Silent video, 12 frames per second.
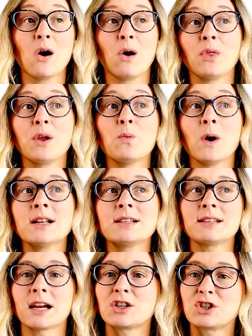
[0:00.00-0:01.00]
only one
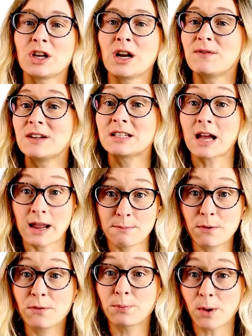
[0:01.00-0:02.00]
section of a
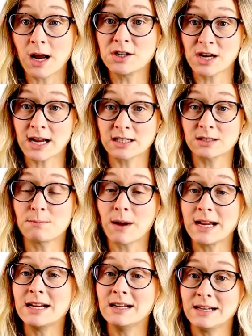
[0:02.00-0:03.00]
type of project
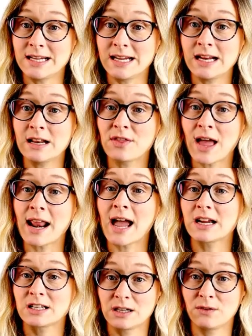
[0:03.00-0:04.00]
might need that
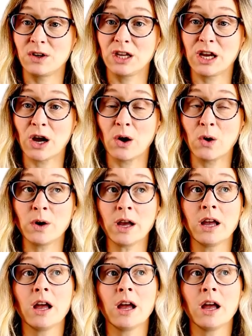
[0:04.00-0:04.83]
activity code.